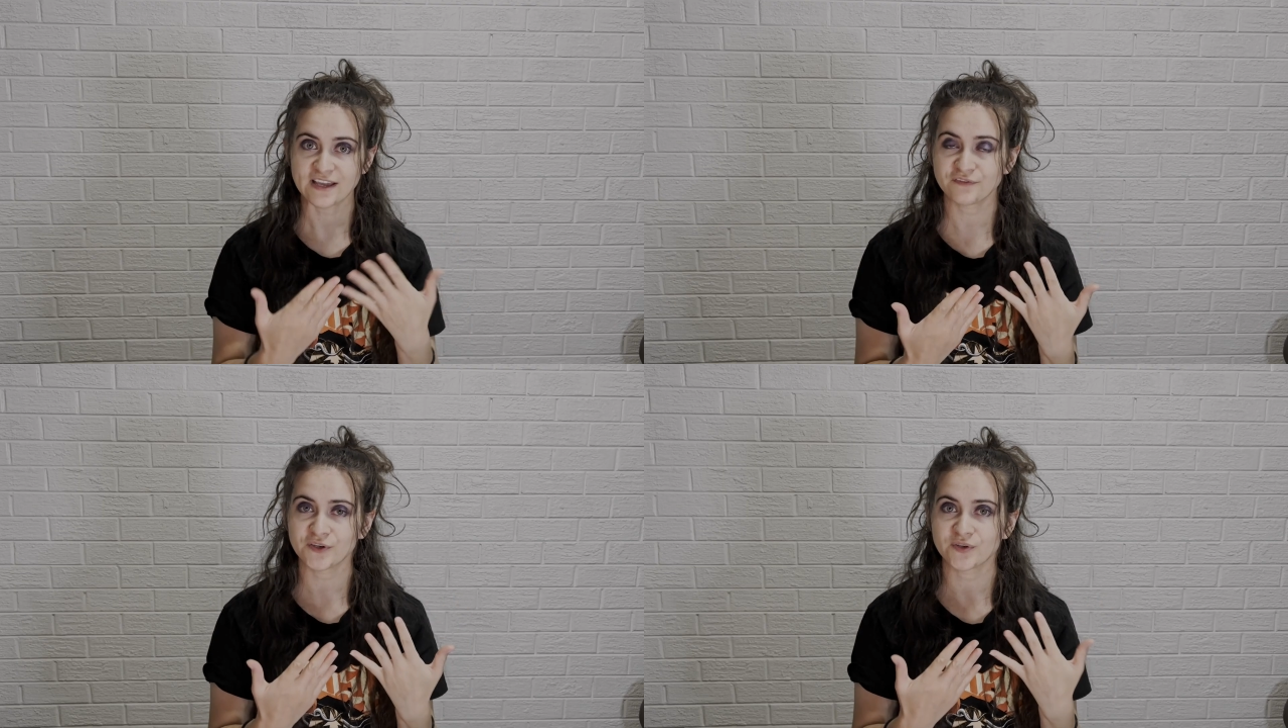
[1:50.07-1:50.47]

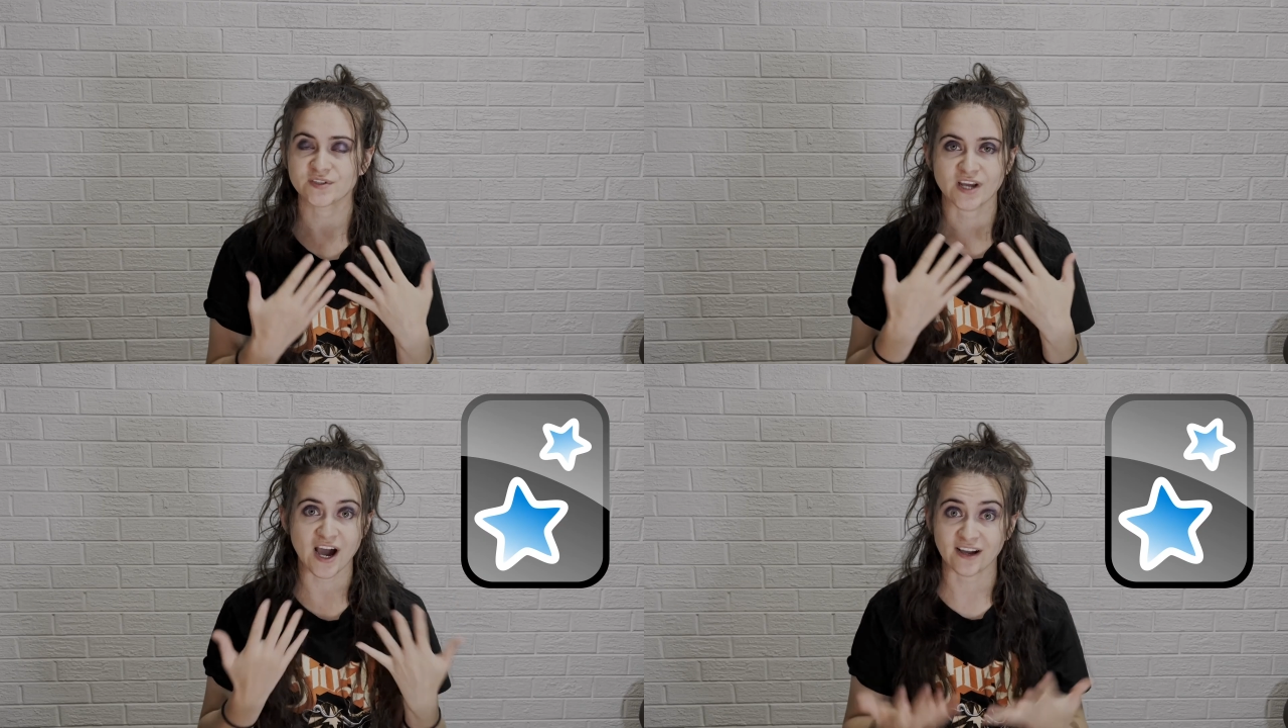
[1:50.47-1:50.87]
have
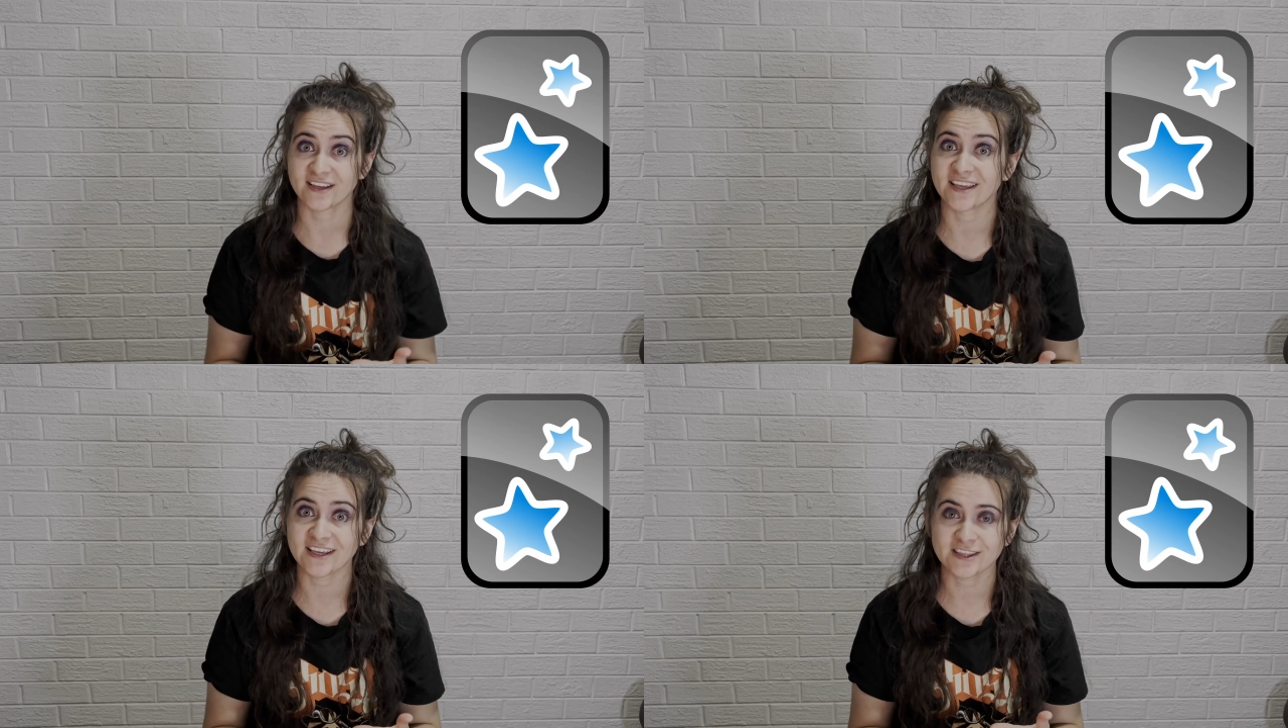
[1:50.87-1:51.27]
used
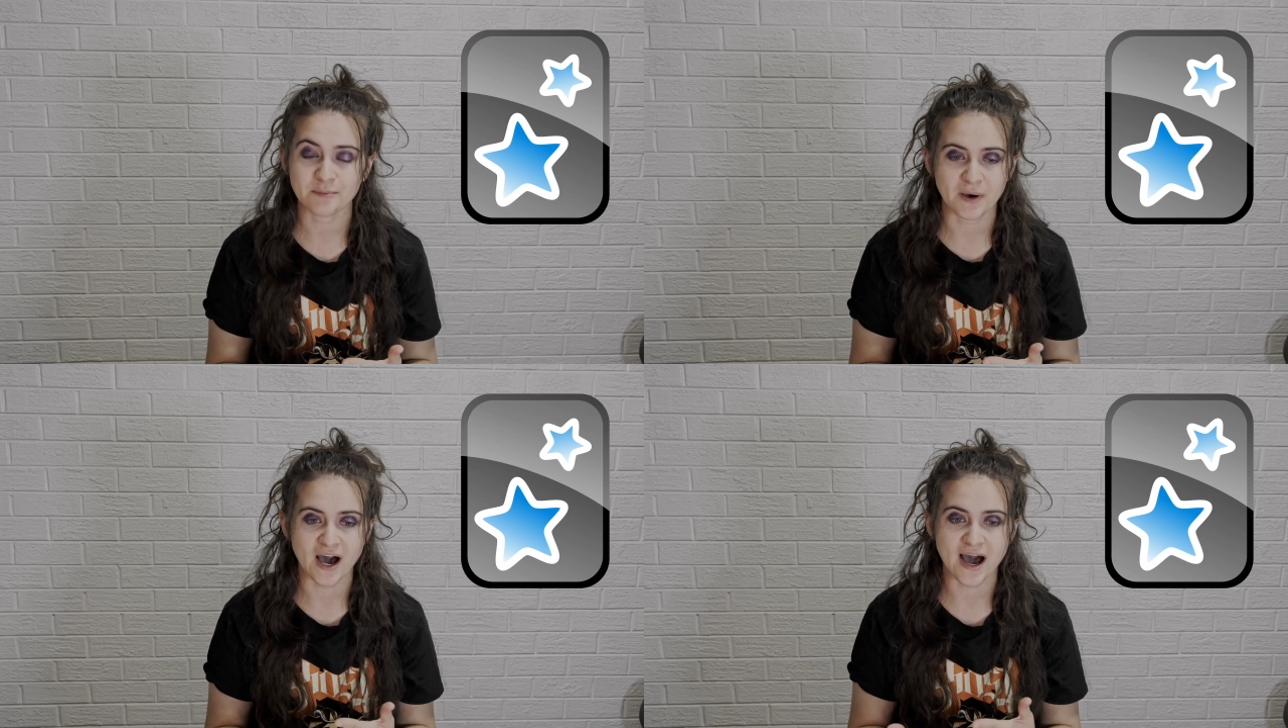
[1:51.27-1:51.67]
Anki in
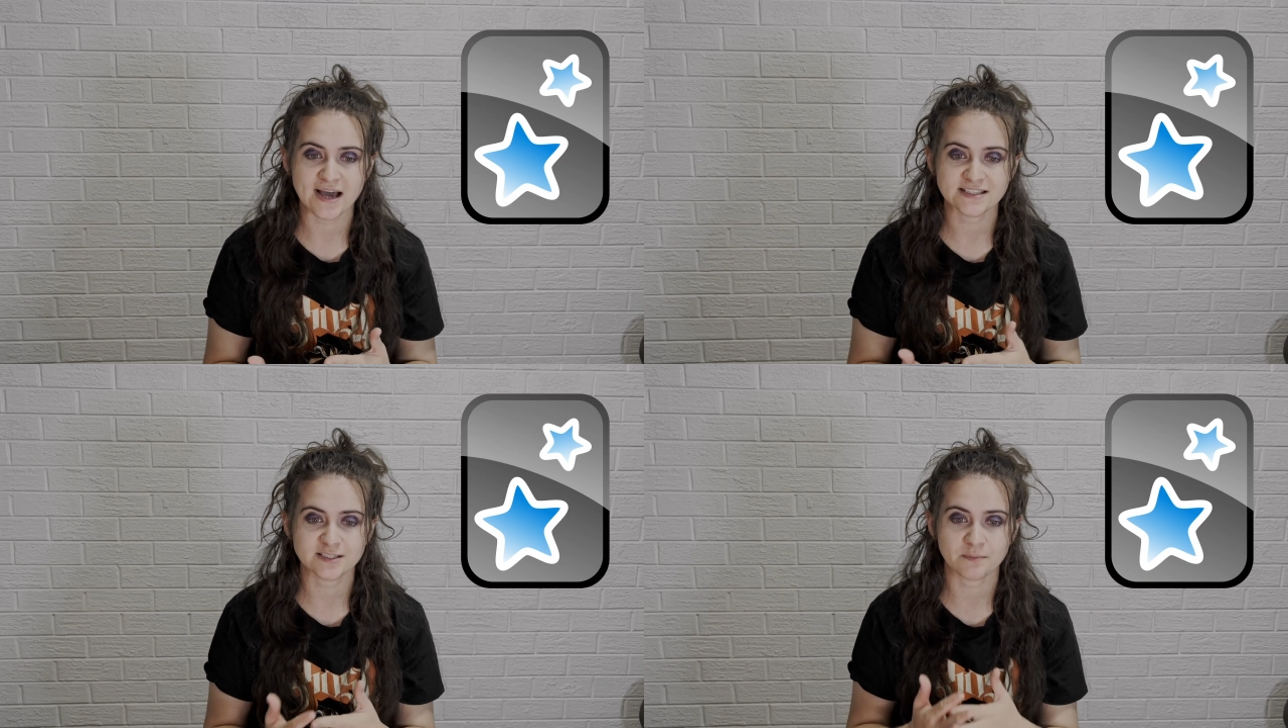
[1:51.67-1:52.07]
the
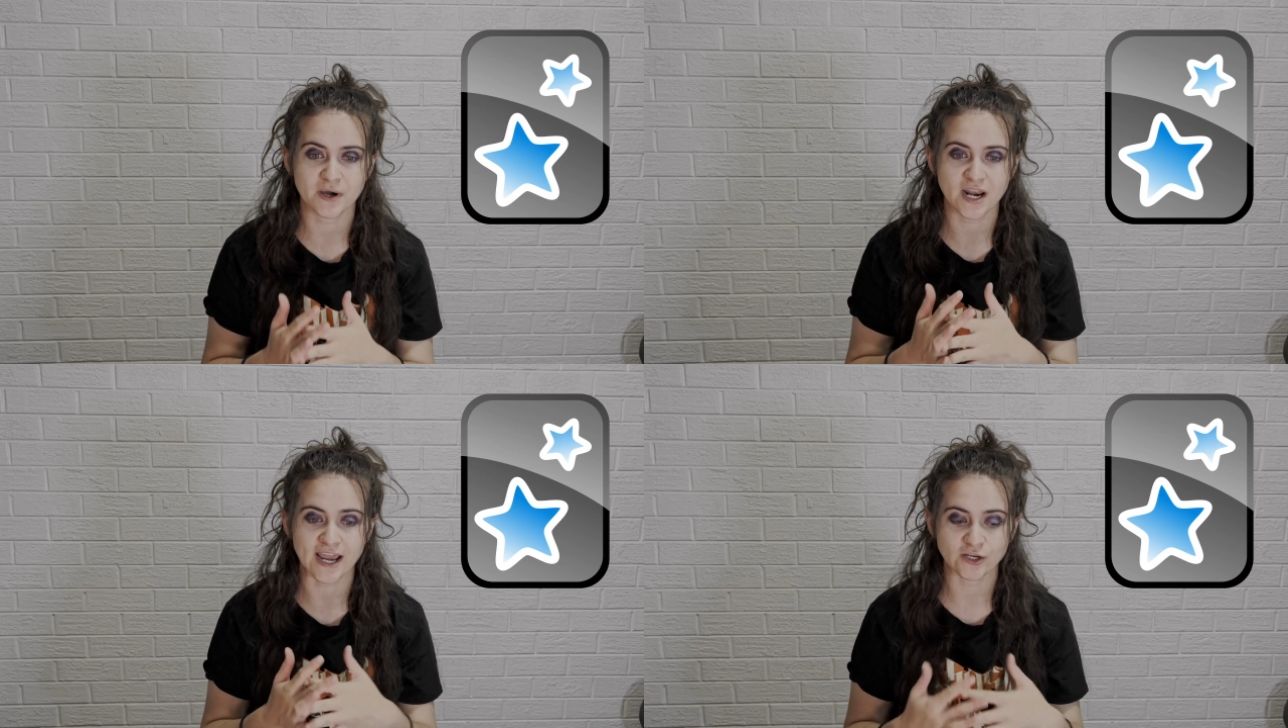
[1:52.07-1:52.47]
past,
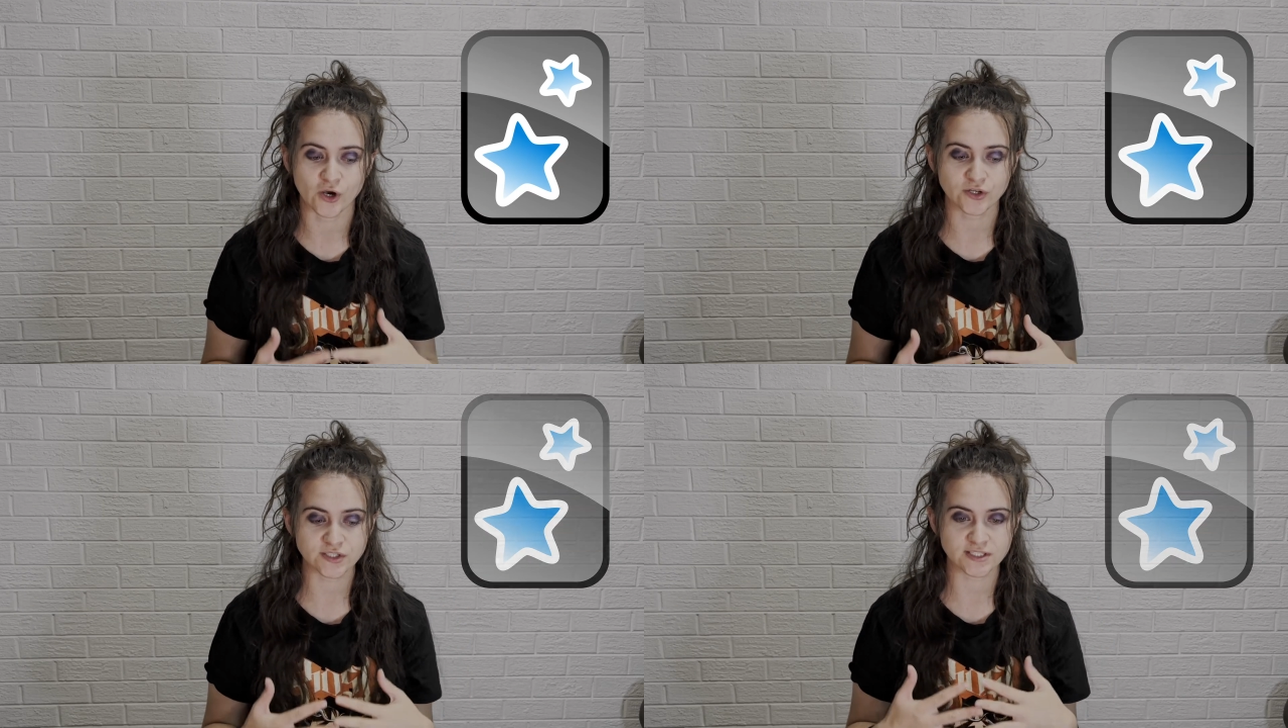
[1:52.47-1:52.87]
but I
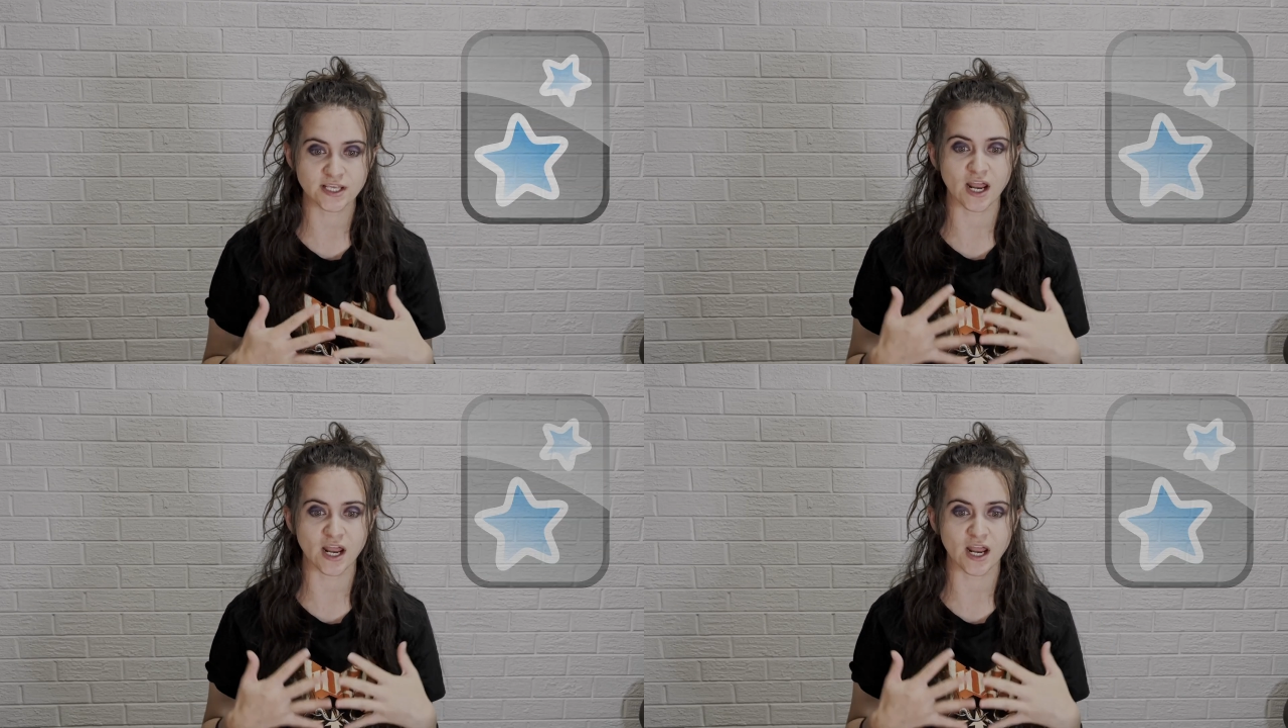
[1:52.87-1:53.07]
noticed that